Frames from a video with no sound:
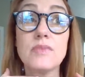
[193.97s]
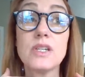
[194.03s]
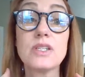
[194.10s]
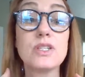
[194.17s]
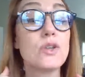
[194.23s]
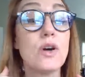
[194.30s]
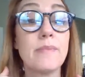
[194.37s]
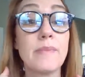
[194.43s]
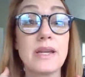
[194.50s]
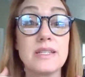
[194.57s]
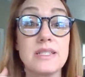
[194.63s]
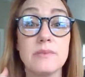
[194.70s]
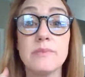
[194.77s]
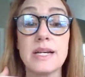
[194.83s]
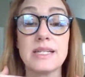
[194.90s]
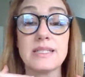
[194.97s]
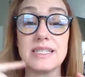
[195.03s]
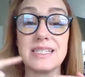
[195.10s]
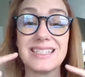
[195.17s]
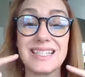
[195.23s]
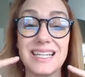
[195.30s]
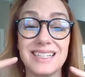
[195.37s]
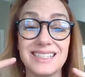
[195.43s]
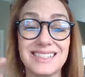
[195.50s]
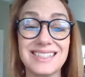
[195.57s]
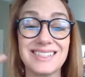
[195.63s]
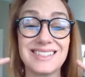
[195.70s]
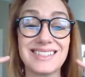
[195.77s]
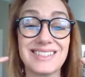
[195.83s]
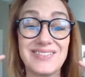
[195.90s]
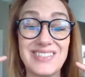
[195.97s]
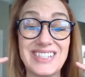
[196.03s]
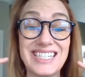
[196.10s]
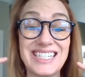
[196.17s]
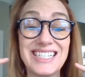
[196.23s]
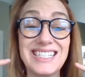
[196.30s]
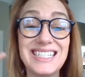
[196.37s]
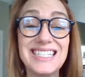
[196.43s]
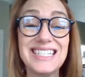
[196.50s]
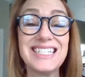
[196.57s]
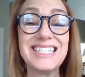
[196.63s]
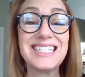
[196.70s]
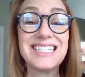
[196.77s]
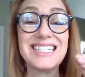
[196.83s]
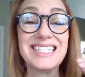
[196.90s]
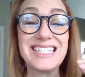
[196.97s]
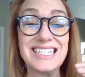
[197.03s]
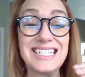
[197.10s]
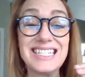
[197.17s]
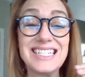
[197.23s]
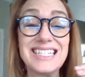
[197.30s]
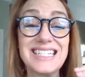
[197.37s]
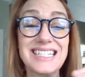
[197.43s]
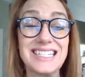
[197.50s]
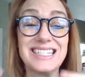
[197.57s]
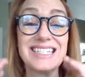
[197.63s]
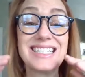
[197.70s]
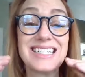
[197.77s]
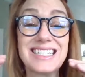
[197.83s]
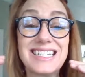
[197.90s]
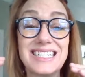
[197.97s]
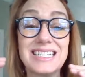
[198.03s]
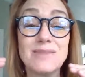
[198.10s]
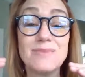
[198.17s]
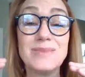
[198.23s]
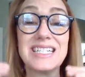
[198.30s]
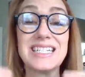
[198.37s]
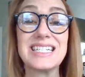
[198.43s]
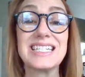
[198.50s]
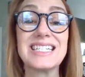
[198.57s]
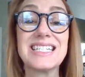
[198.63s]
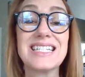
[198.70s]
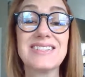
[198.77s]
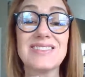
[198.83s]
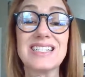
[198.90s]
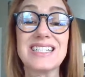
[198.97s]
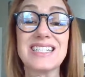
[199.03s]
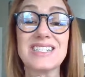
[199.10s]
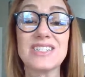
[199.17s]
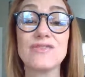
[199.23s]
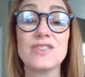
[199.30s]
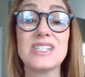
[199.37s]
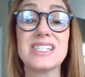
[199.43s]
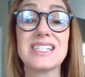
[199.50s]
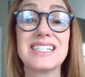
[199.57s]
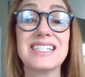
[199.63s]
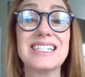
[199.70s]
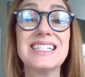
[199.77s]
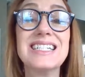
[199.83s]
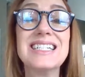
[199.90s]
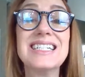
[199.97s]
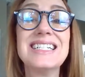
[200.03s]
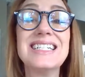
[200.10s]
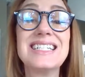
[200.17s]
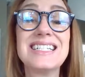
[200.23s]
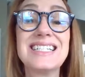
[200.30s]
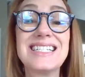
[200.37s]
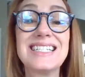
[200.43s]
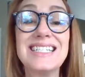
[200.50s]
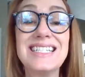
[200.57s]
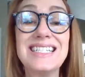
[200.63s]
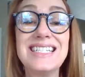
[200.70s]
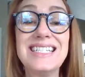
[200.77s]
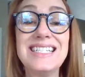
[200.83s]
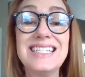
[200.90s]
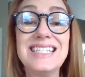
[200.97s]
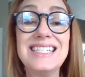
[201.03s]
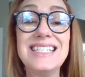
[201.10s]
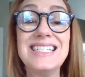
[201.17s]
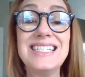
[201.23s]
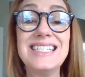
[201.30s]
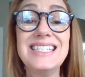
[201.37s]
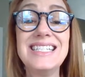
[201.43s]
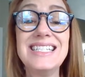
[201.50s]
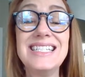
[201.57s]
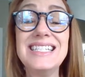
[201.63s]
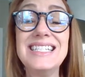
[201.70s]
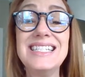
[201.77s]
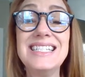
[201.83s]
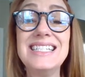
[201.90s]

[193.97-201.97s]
So it makes a buzzing sound. So smile, teeth together, tongue back, and we turn our voice on. Zzz.